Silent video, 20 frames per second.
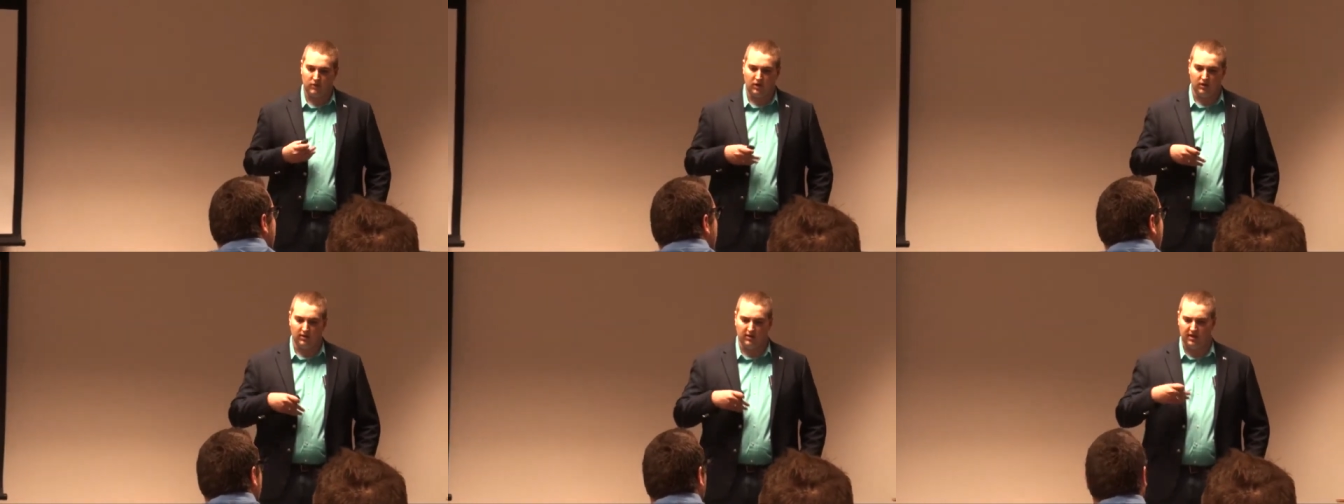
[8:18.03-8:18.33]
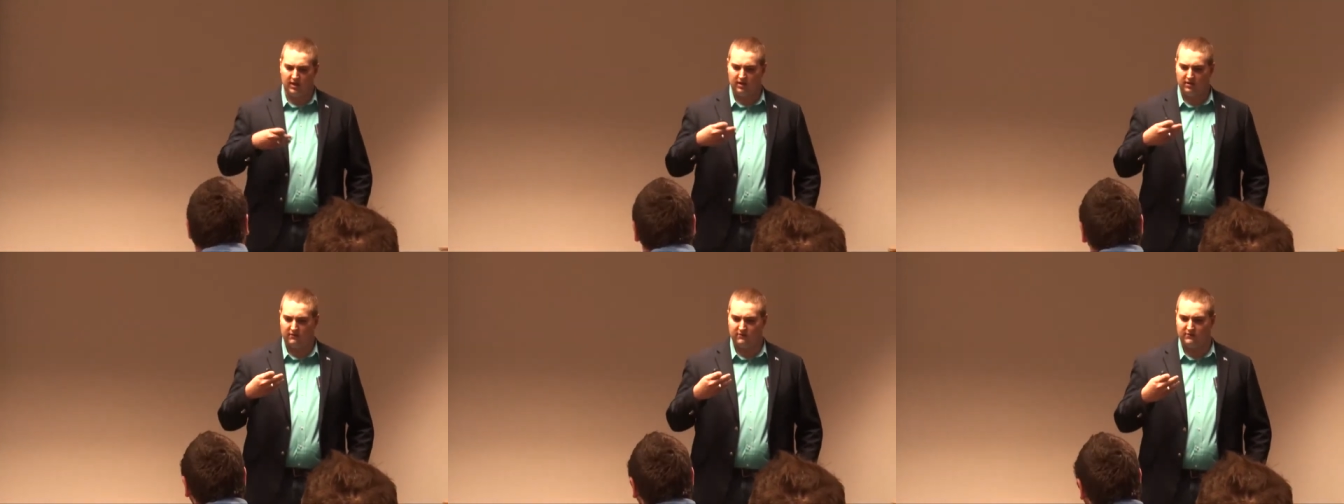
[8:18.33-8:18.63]
a
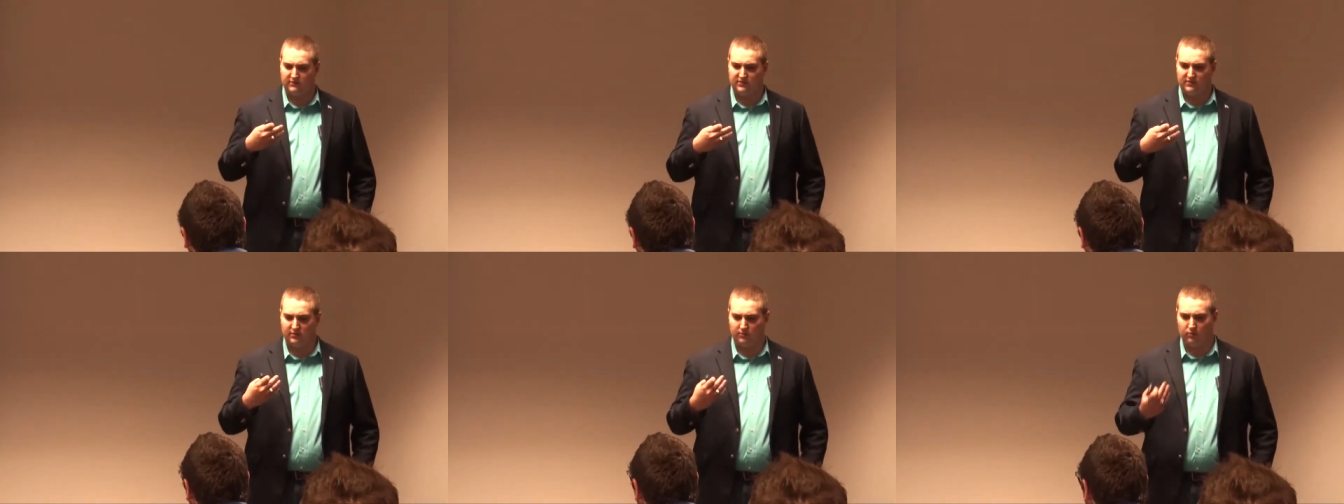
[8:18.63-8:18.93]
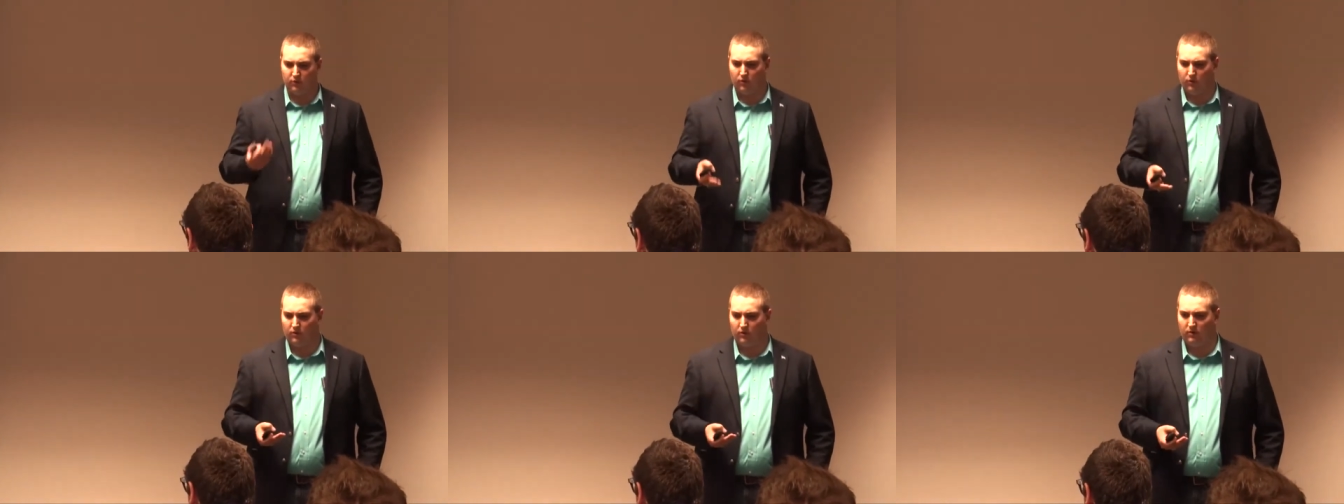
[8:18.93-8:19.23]
lot of
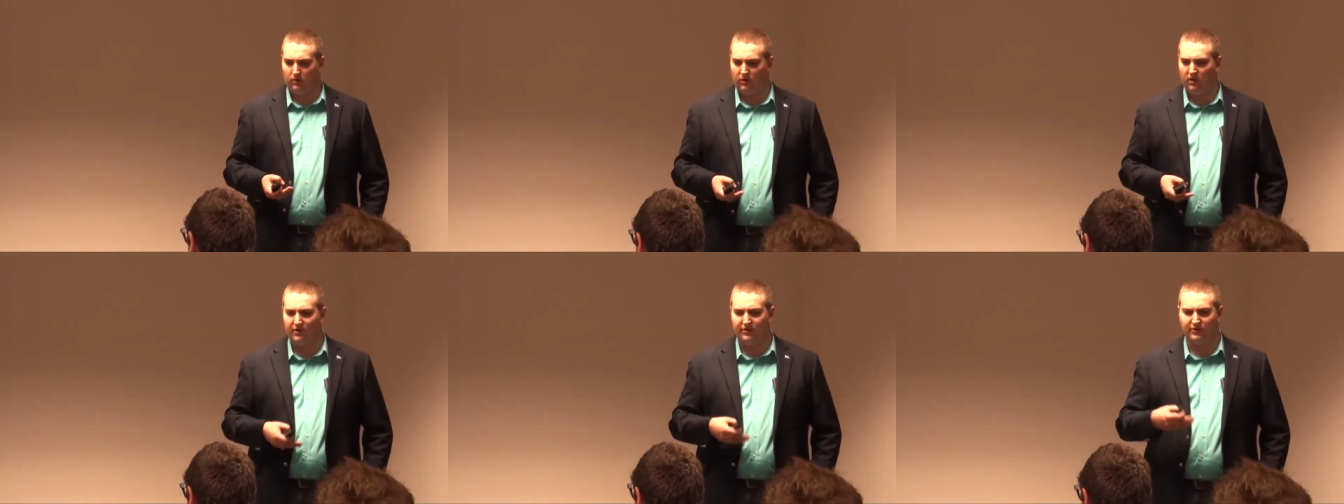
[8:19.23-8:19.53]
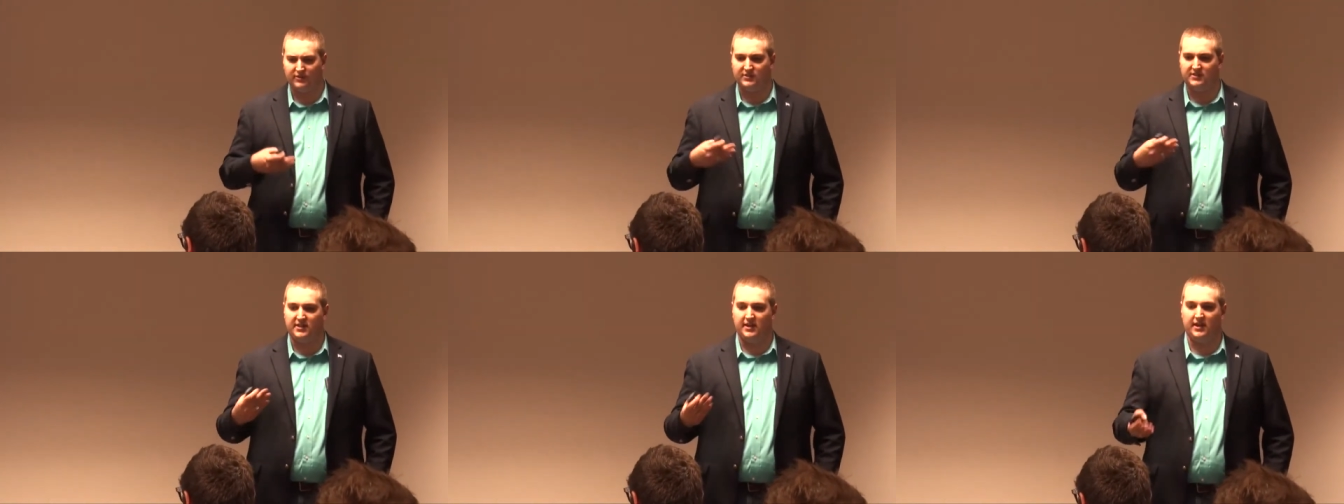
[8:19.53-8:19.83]
support or
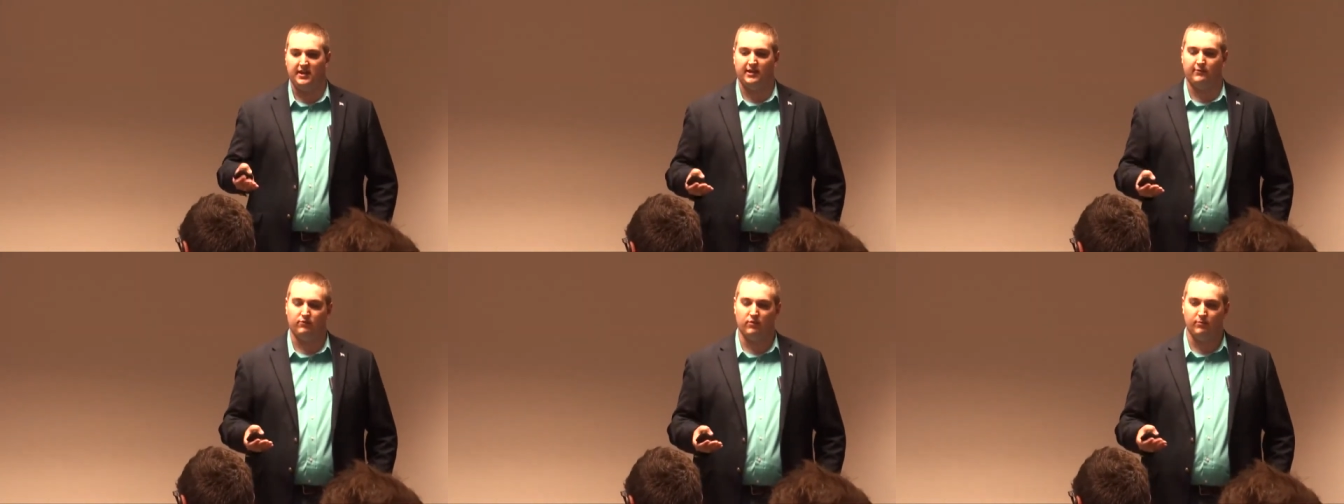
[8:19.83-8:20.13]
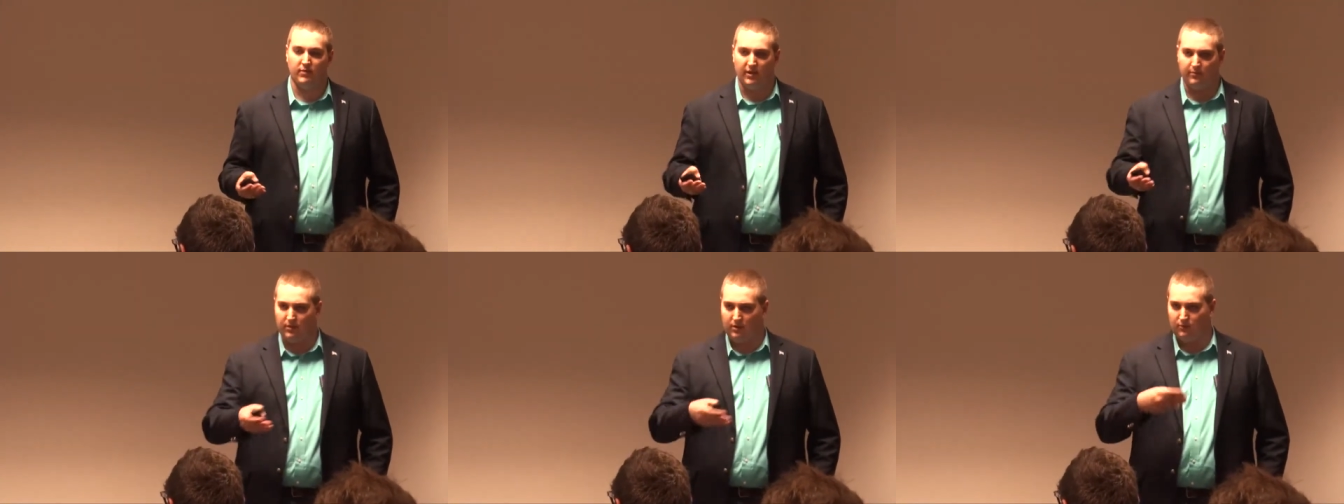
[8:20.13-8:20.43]
understanding
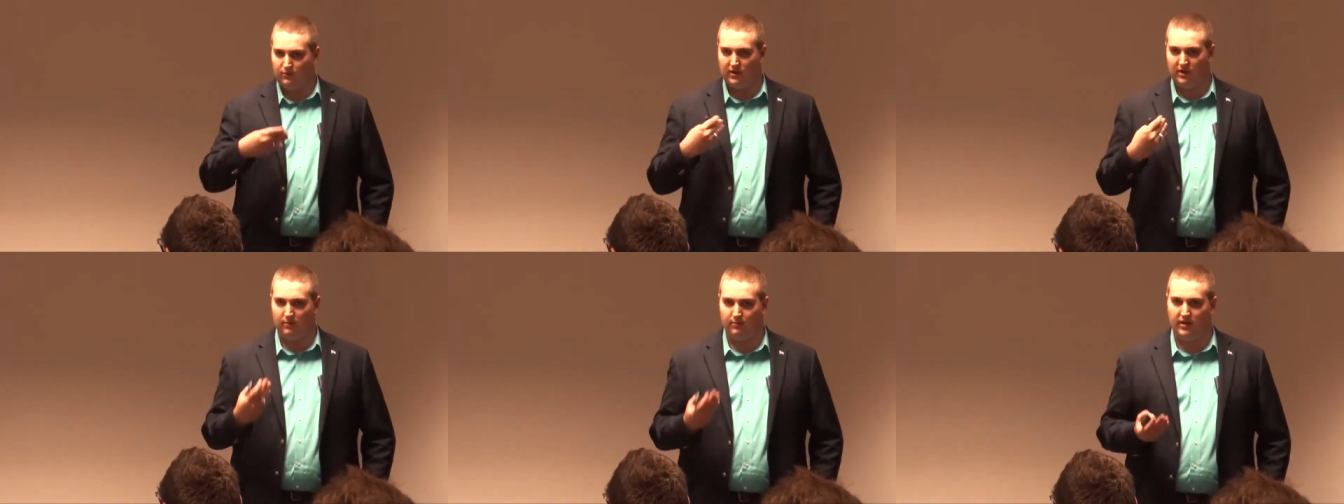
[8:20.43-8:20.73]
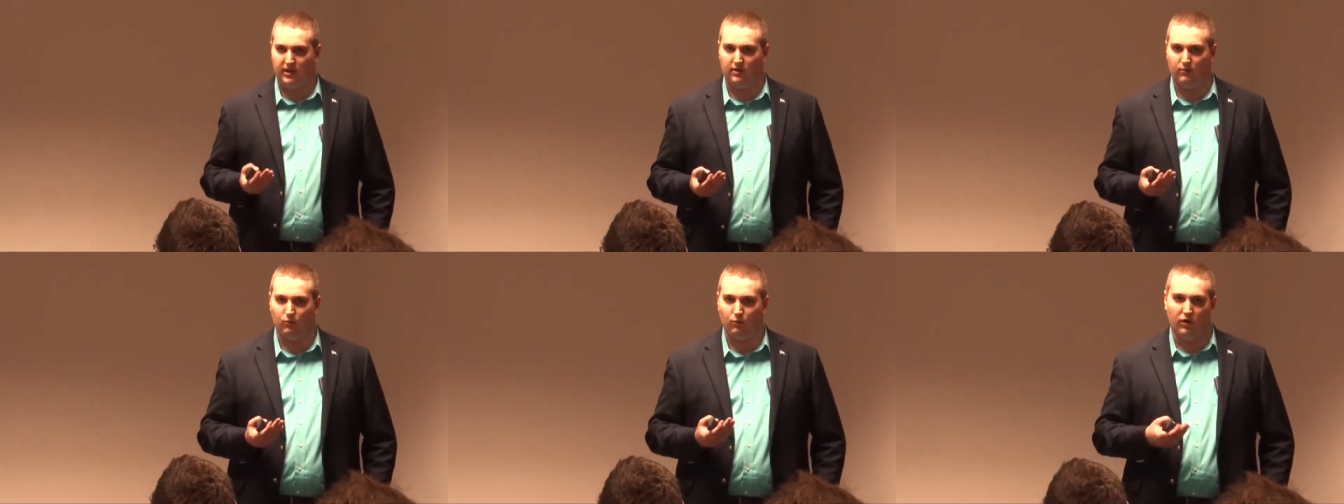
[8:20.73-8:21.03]
for people around
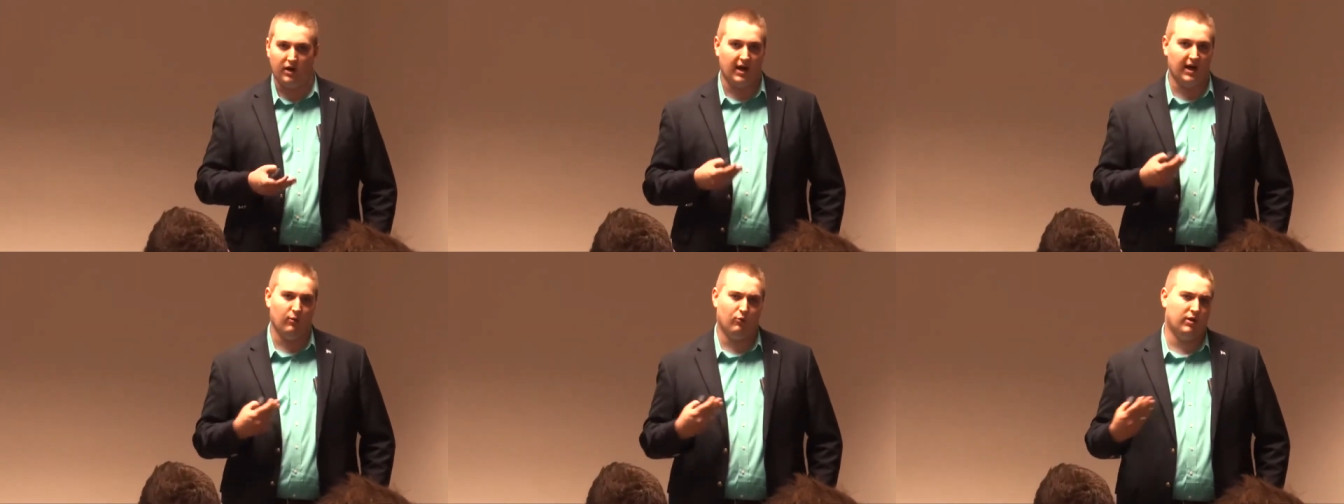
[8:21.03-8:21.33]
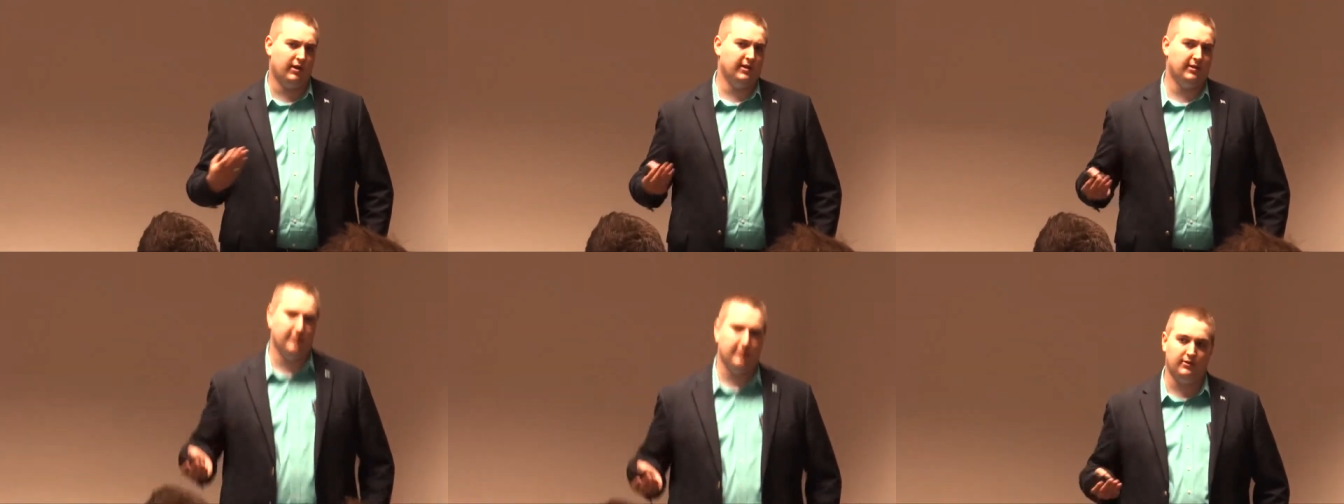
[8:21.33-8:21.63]
me and why I
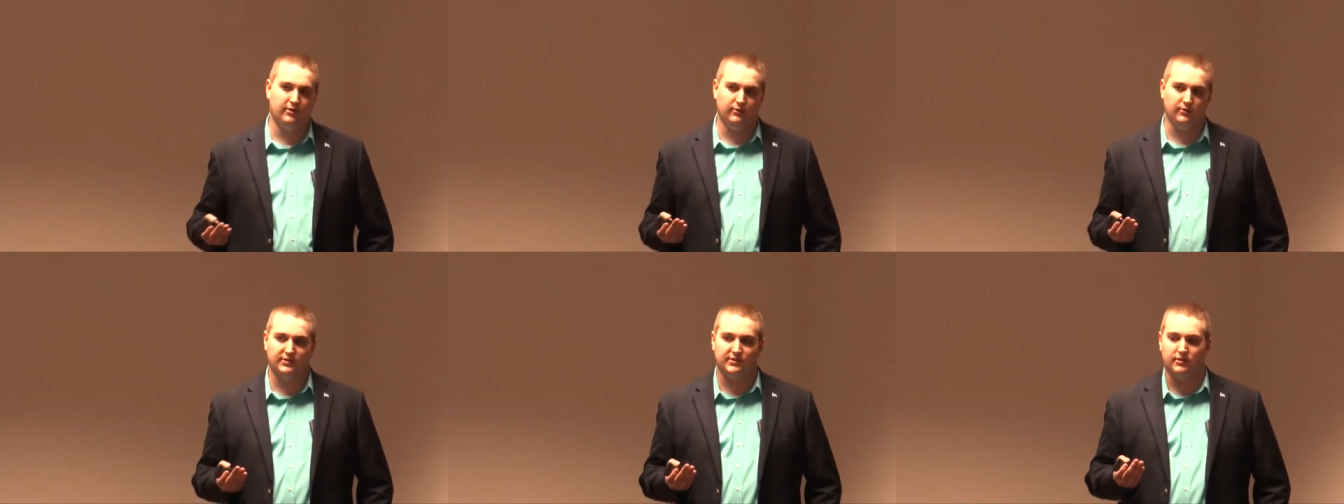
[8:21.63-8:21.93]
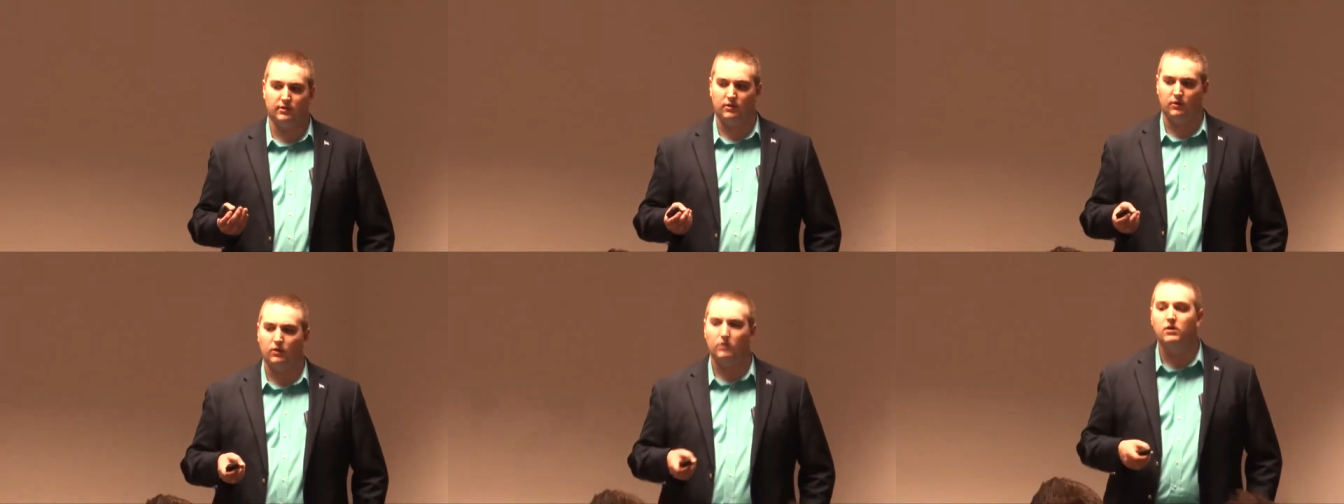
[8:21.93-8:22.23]
wanted to do
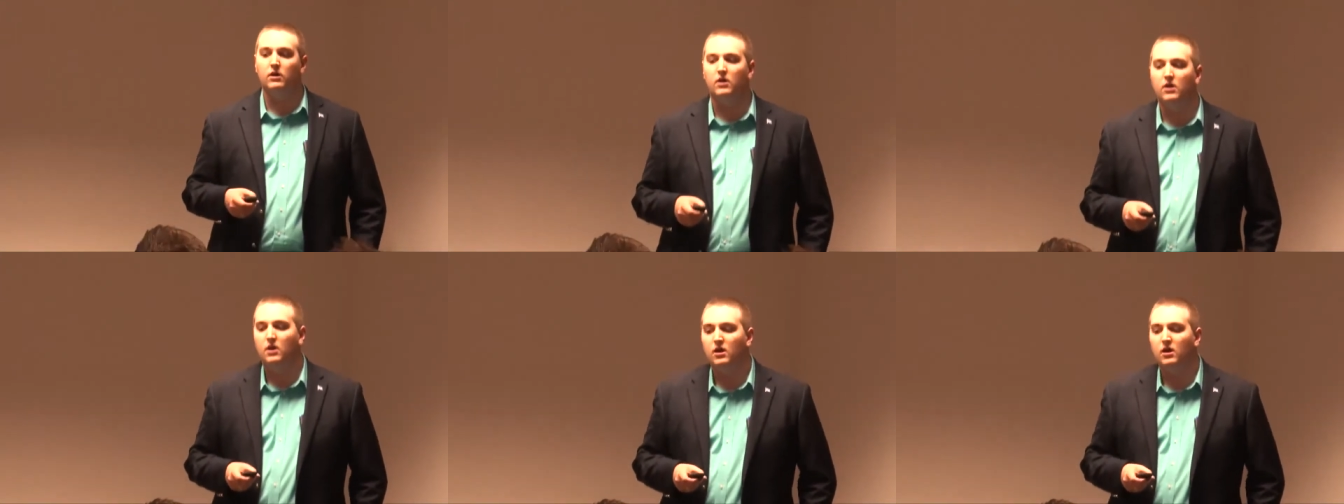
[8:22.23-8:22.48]
so.